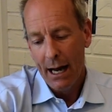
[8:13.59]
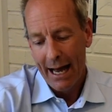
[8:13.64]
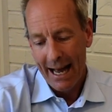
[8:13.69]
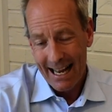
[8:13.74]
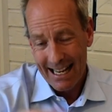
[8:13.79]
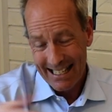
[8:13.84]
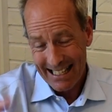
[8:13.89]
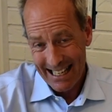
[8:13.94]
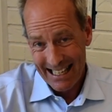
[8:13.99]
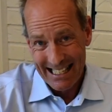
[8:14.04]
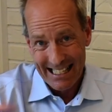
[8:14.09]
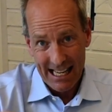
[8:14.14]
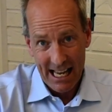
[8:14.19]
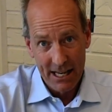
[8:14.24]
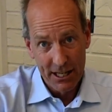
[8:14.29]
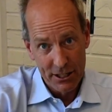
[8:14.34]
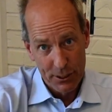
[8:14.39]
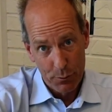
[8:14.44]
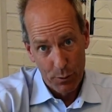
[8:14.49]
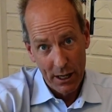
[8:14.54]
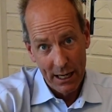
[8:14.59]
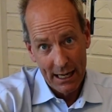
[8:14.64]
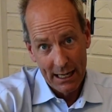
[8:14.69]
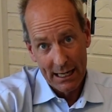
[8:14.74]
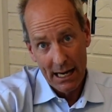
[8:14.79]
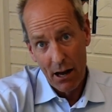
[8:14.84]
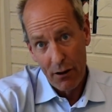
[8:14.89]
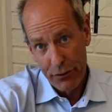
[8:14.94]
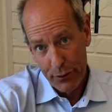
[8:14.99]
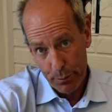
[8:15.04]
As I said, it's breaking
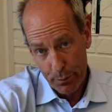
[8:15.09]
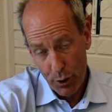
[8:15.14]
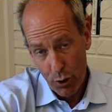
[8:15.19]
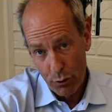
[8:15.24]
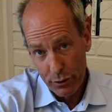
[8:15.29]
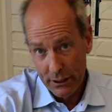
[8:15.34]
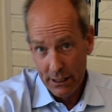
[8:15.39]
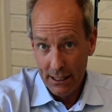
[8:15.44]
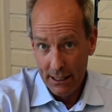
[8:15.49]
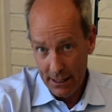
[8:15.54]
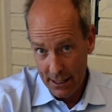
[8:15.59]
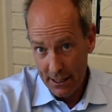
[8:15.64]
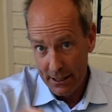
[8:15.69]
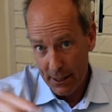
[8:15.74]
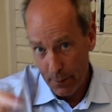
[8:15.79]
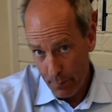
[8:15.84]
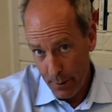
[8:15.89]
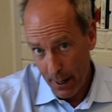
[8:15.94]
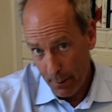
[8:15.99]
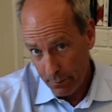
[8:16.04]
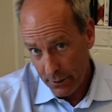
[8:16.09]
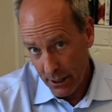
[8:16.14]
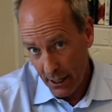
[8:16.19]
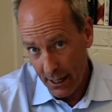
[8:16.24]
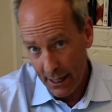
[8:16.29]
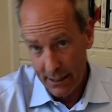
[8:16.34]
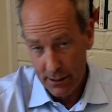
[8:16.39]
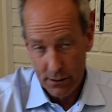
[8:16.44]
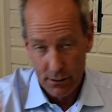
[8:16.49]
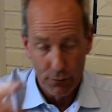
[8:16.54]
down the protein into
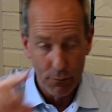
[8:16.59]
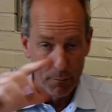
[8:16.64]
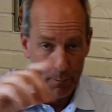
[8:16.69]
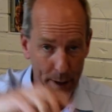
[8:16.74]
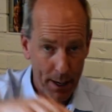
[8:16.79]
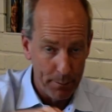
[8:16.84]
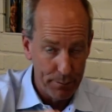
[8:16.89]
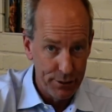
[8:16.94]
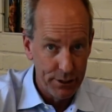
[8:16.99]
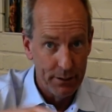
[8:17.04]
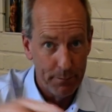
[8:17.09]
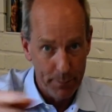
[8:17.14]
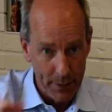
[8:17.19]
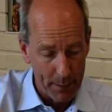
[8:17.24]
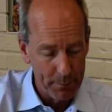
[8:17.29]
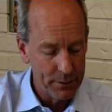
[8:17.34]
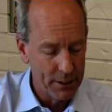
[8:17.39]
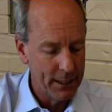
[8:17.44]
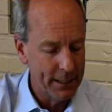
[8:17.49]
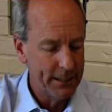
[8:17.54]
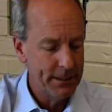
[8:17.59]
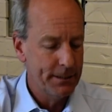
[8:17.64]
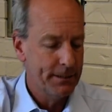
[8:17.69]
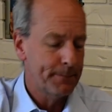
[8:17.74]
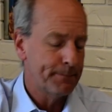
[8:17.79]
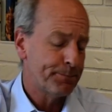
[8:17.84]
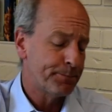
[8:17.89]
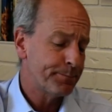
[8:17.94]
peptides, so pepsin peptides.